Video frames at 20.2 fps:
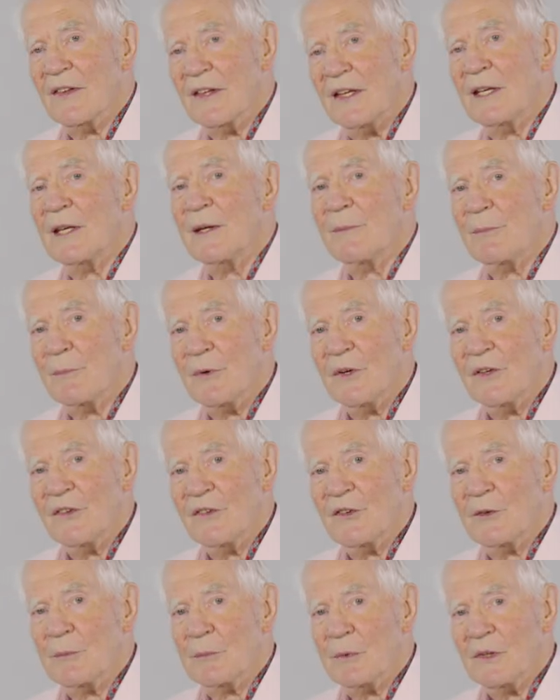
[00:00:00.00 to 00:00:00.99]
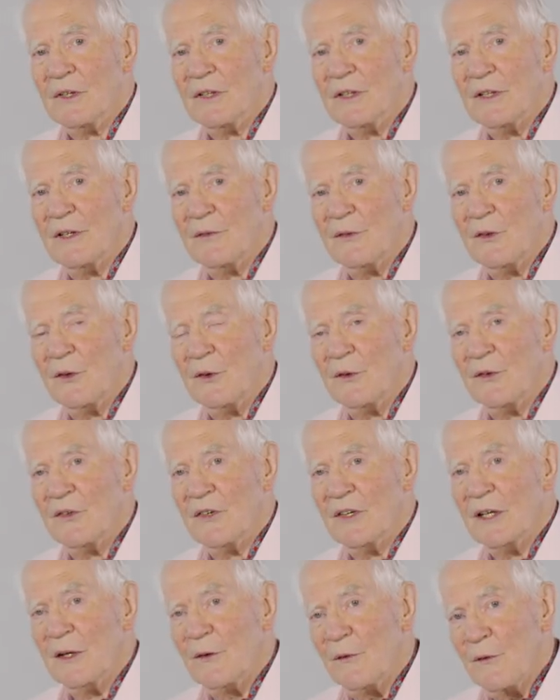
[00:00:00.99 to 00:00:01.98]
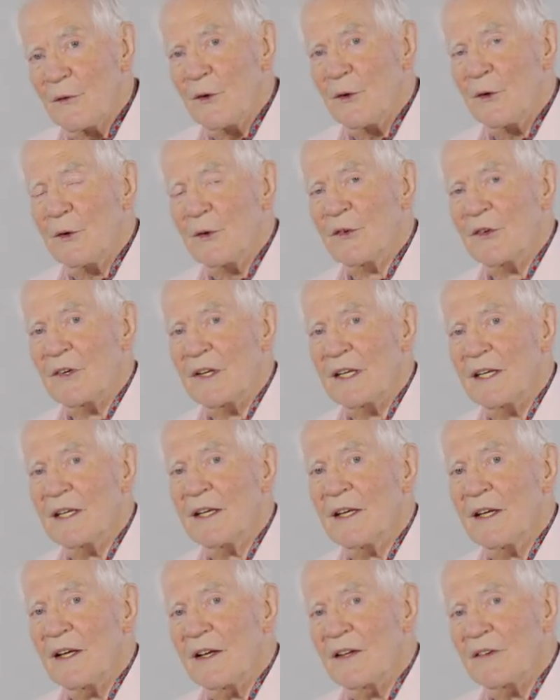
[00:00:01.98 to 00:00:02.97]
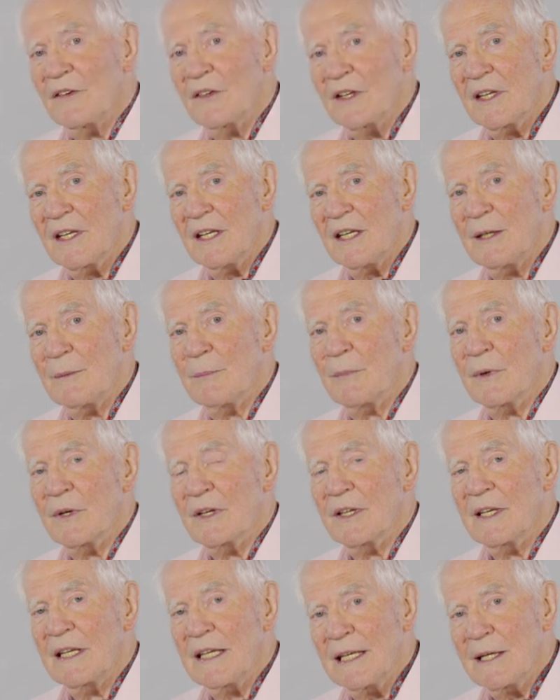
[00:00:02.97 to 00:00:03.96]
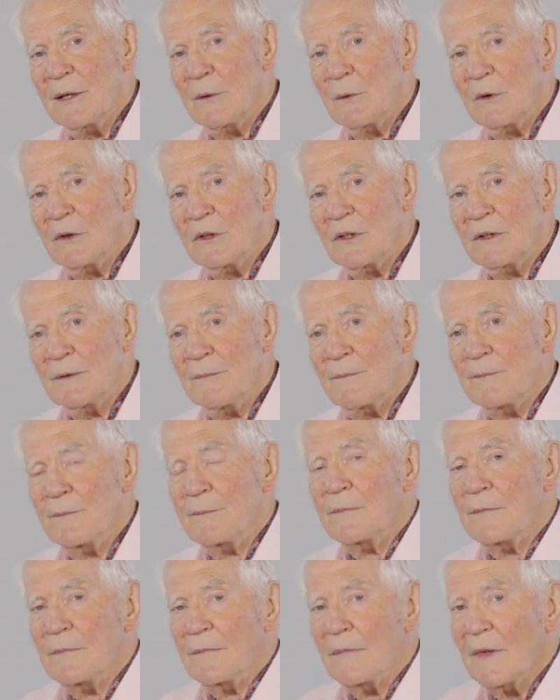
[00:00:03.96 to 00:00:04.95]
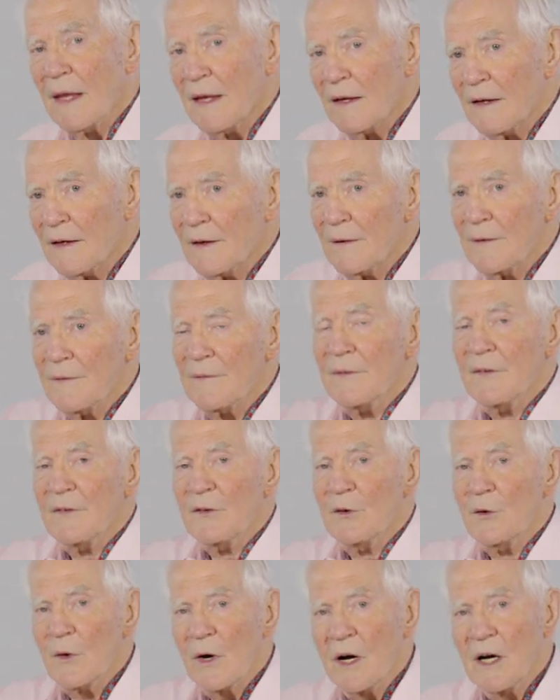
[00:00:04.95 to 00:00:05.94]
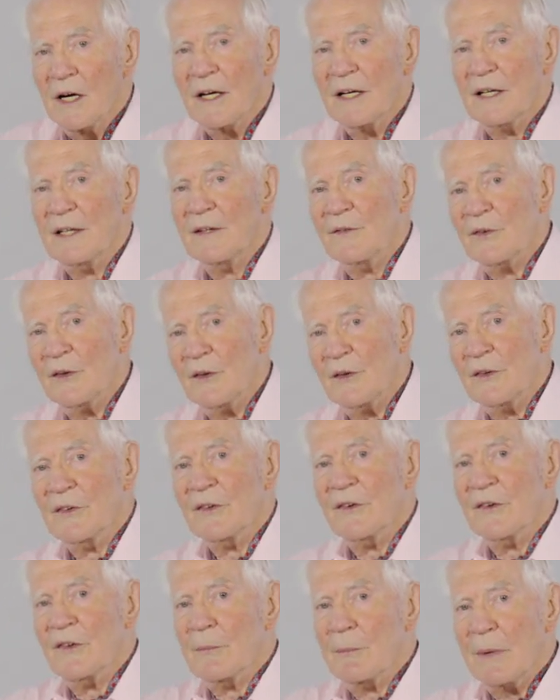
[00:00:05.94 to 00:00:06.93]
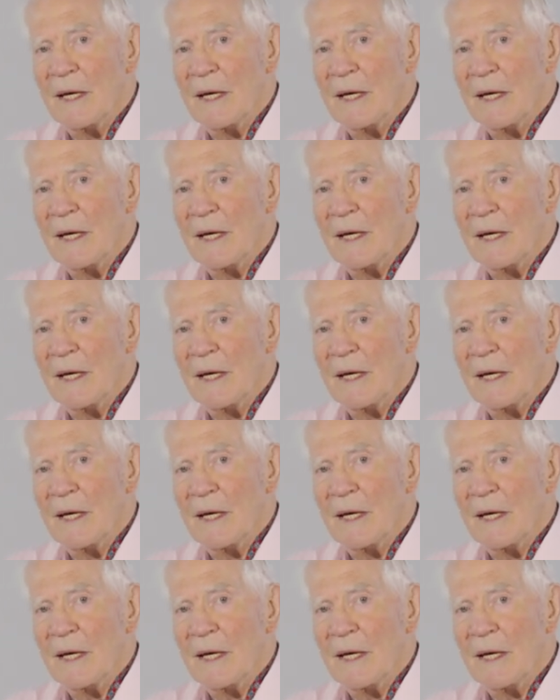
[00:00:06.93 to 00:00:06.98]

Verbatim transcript: the principle of using a fusee to keep an equal drive onto the